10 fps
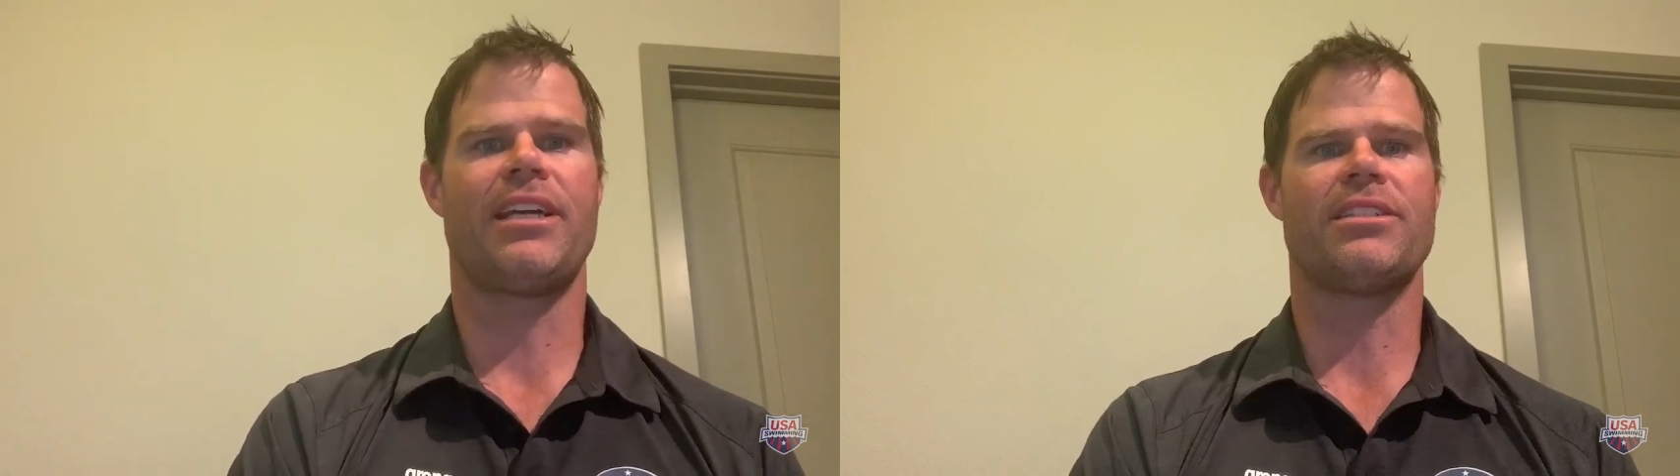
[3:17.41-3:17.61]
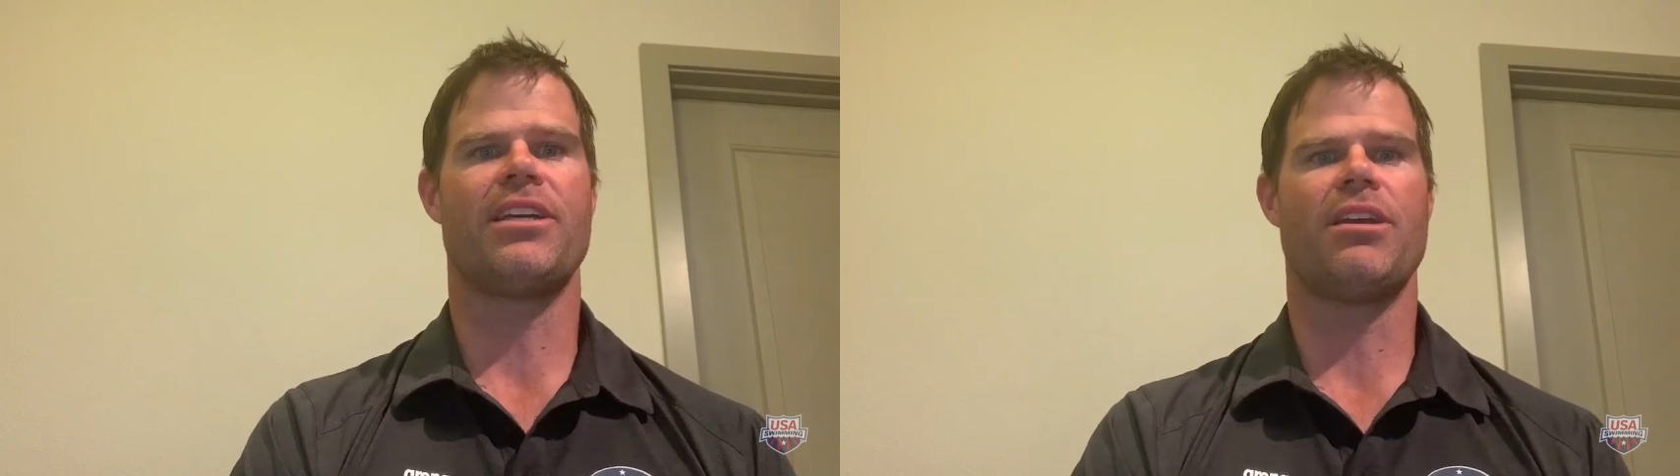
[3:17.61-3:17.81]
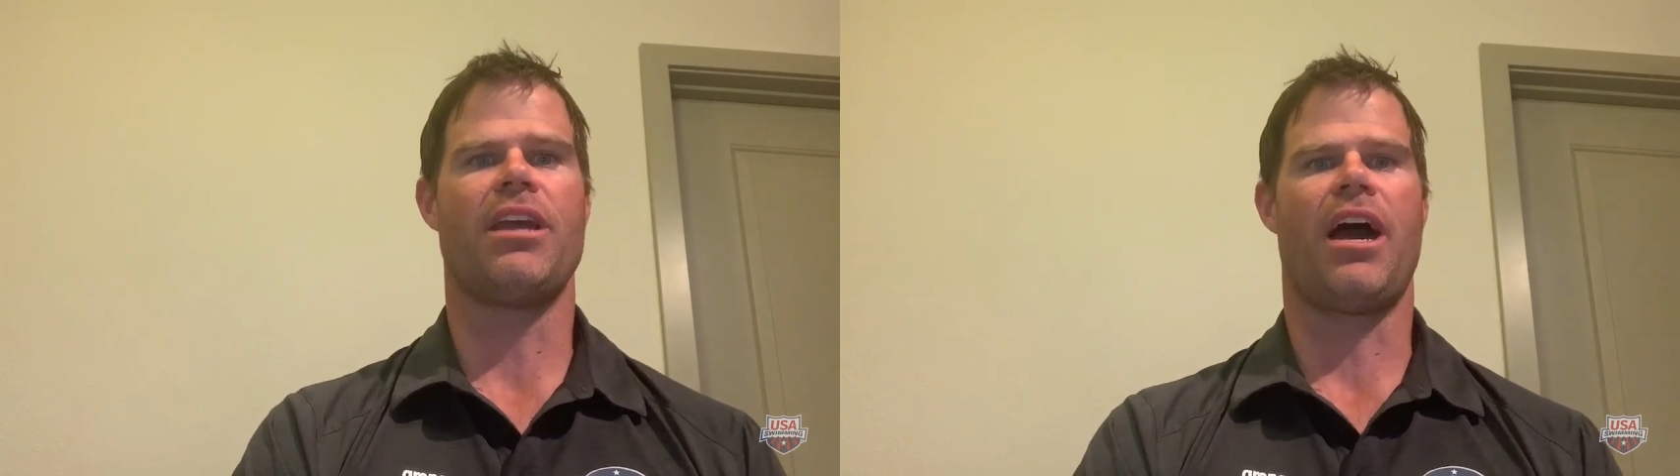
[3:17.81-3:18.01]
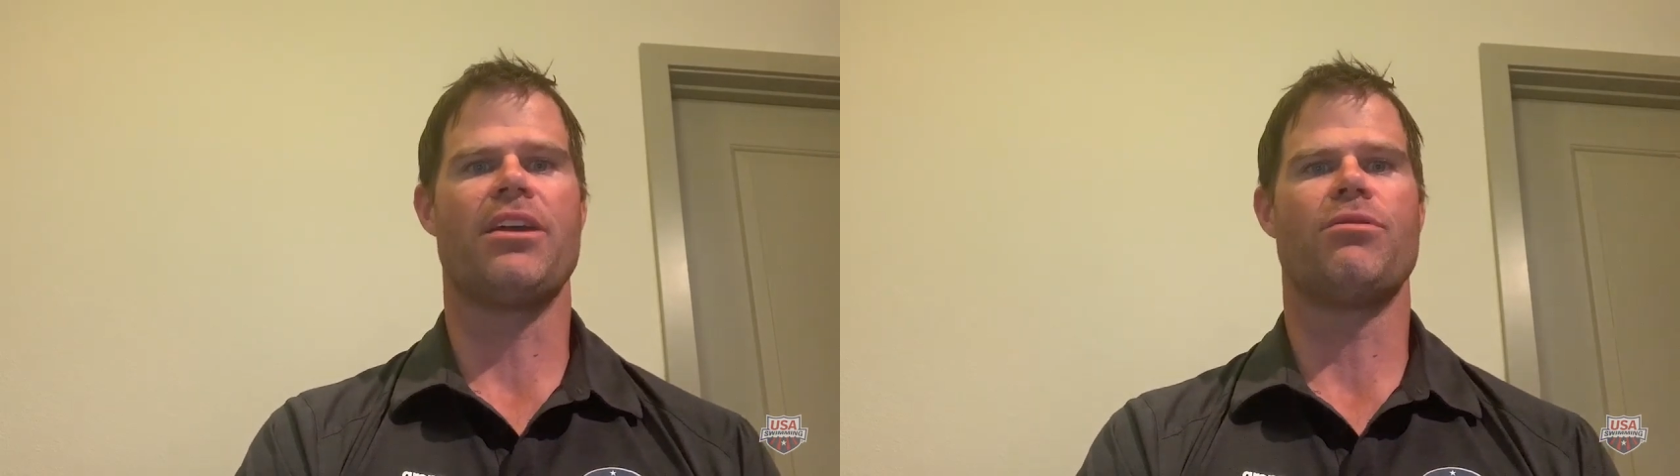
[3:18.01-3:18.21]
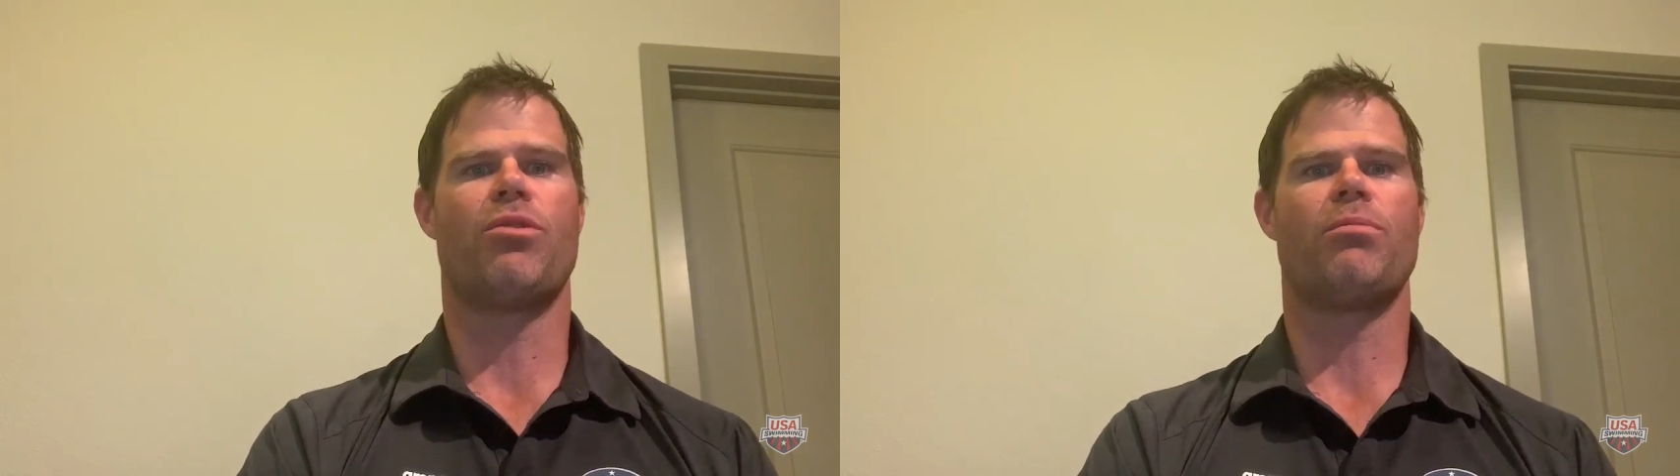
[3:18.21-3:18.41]
That's how you how
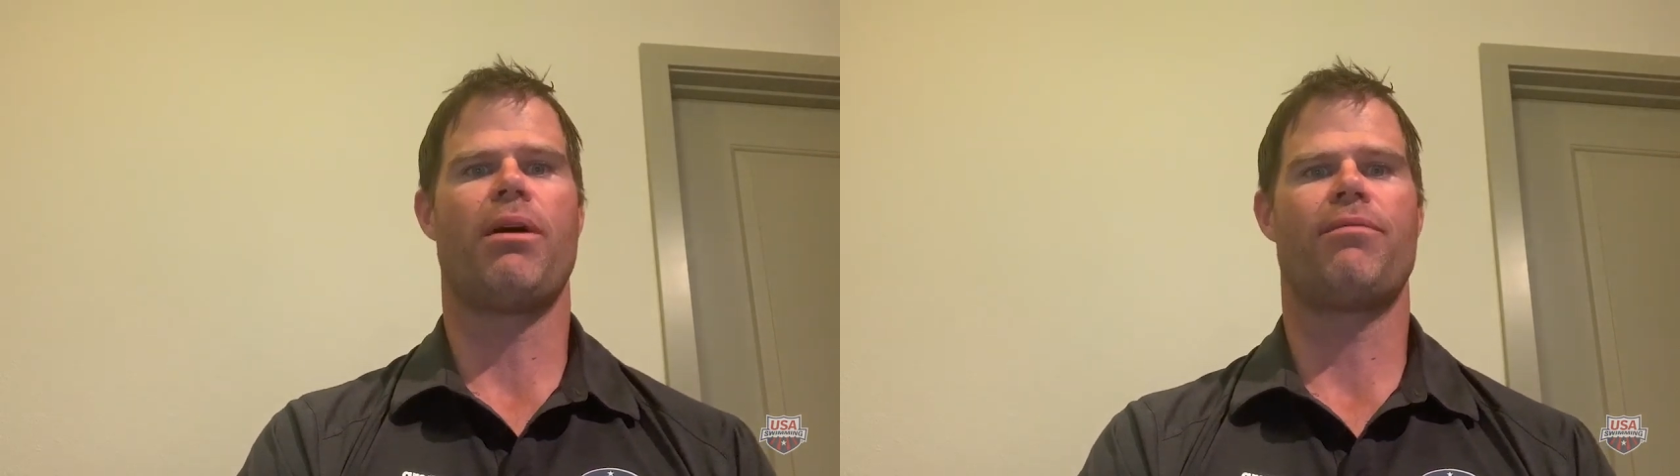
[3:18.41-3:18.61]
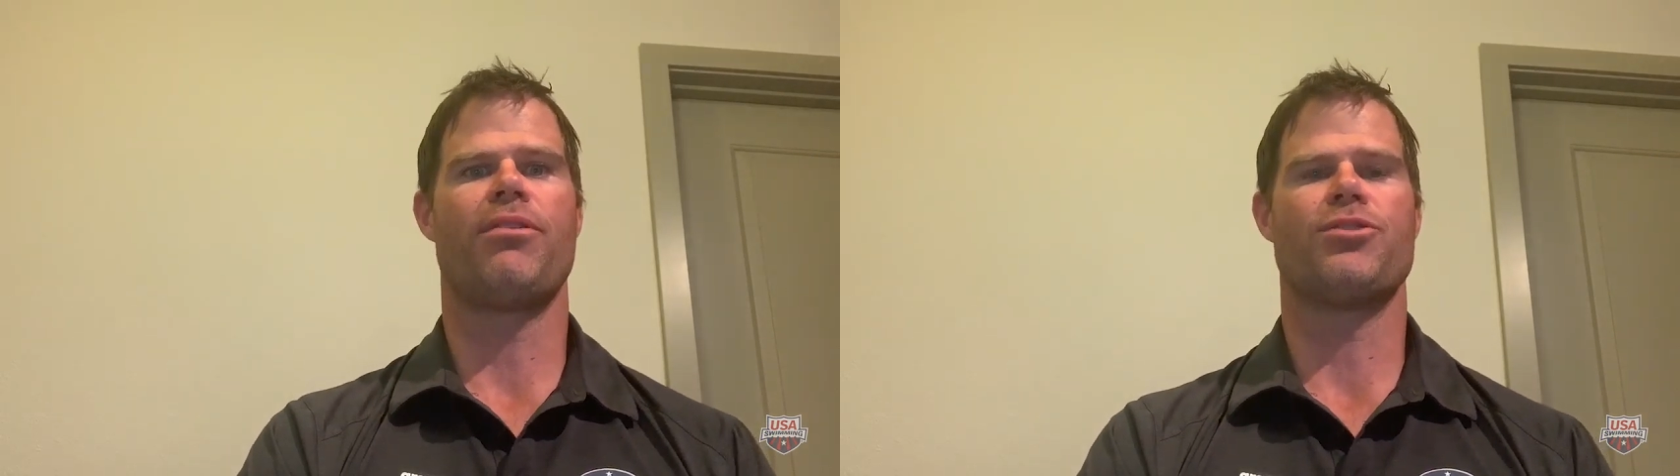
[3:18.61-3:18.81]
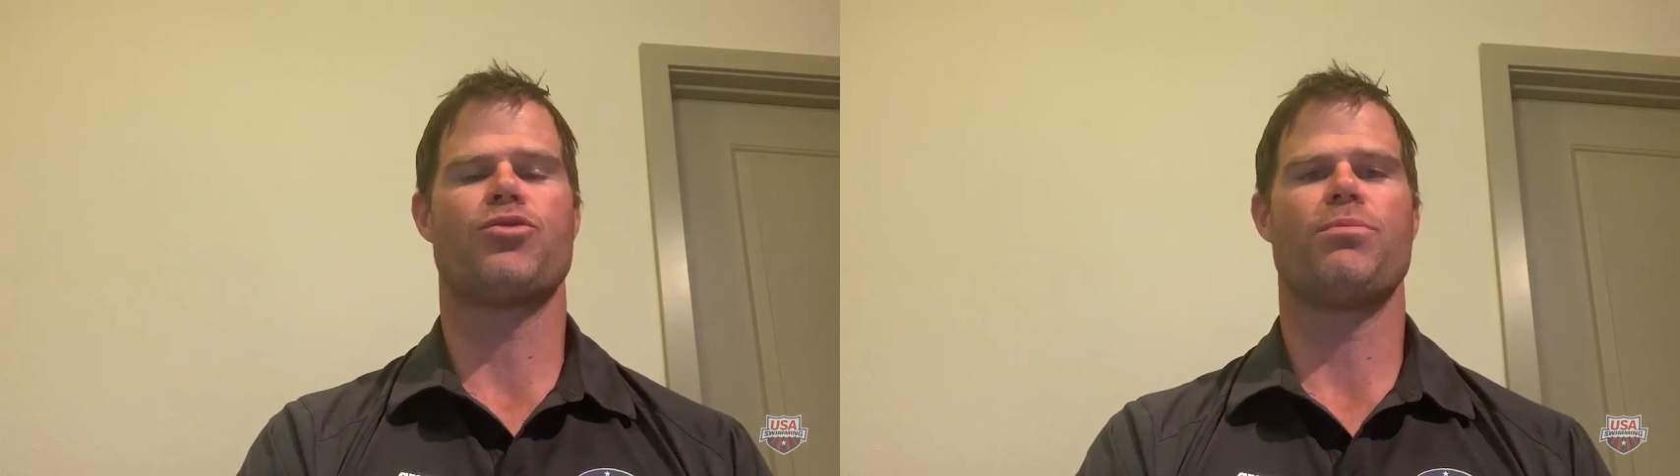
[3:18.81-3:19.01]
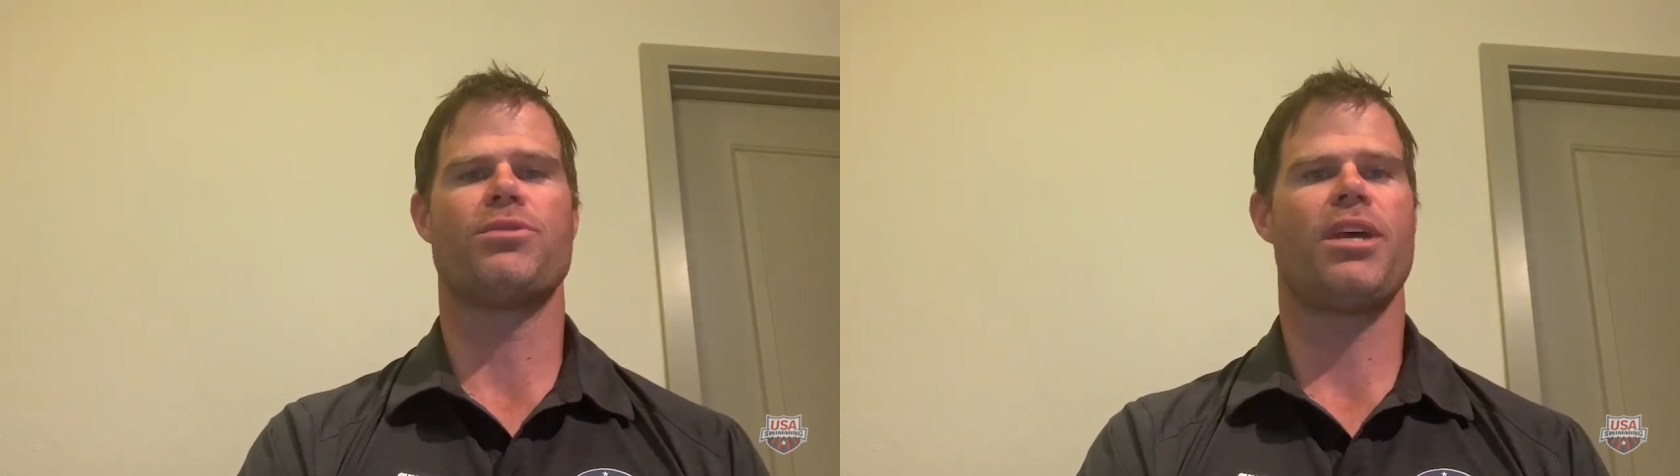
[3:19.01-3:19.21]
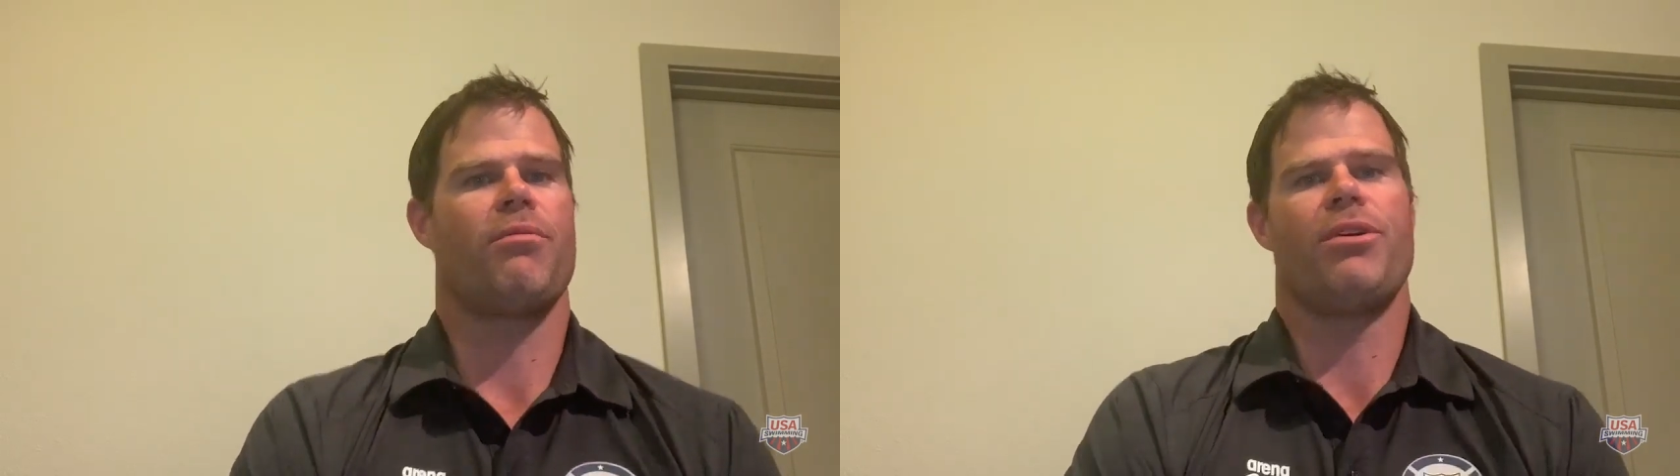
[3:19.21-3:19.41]
you warm up for the swim
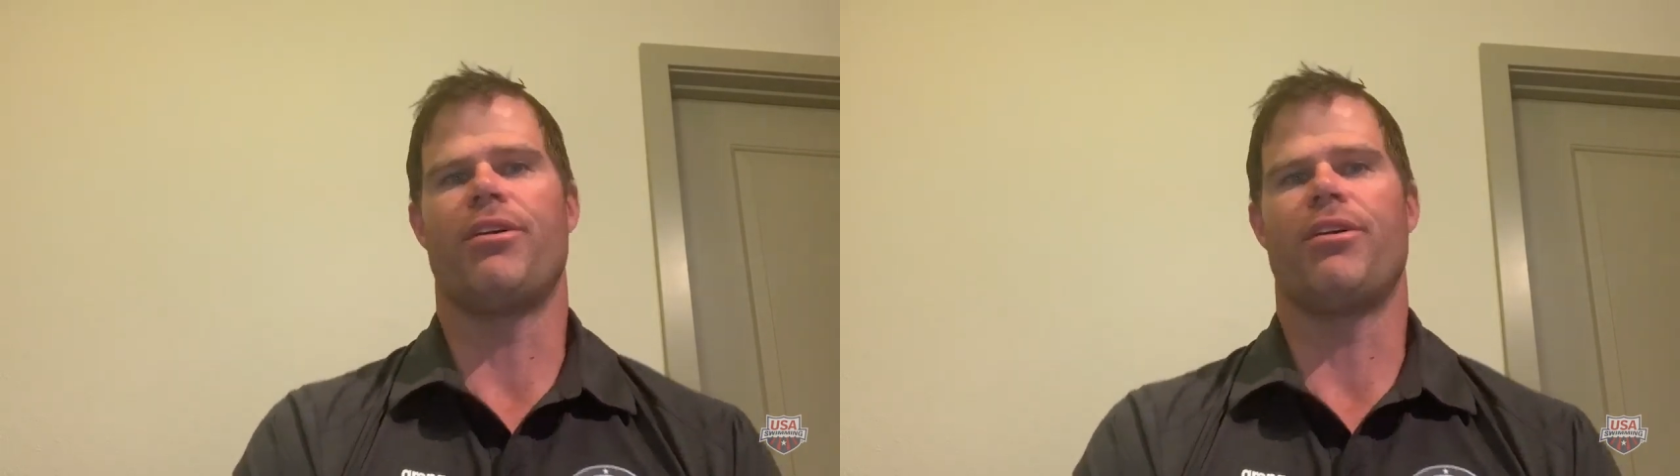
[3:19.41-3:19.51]
set.